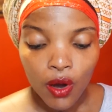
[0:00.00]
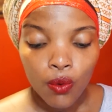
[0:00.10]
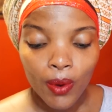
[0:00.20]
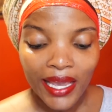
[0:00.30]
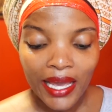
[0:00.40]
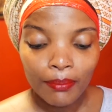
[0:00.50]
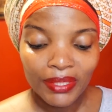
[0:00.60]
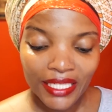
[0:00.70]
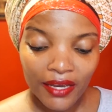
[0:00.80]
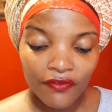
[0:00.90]
Wake
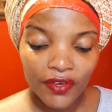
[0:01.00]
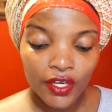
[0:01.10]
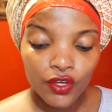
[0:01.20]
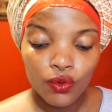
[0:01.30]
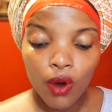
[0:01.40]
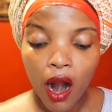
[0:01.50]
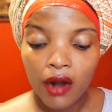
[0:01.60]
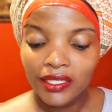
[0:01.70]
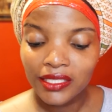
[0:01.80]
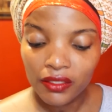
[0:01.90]
up, Davy. You
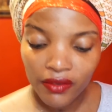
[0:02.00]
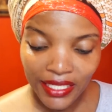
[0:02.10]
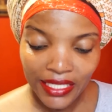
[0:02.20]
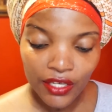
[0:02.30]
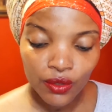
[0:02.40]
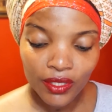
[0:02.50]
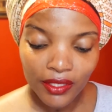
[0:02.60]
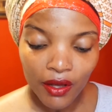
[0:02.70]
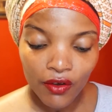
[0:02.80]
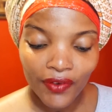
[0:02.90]
are disgracing
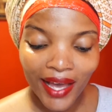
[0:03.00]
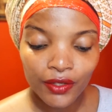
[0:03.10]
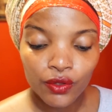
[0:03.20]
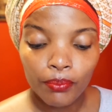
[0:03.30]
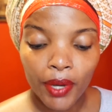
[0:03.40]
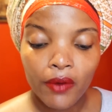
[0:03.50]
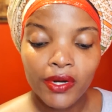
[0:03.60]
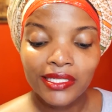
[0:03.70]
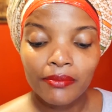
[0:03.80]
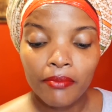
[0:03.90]
yourself and your
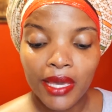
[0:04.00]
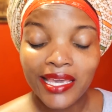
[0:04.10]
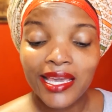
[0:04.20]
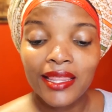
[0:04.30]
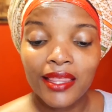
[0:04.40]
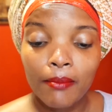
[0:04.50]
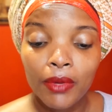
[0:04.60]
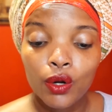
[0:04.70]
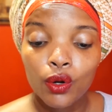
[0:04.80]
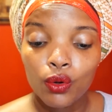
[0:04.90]
parents, making them
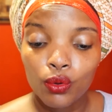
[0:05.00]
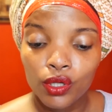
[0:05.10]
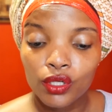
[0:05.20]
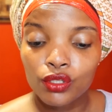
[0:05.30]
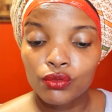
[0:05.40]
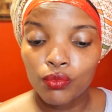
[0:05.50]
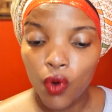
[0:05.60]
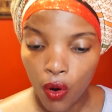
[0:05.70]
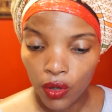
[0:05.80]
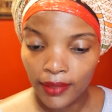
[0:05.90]
look
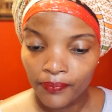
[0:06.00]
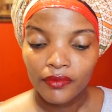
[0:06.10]
small.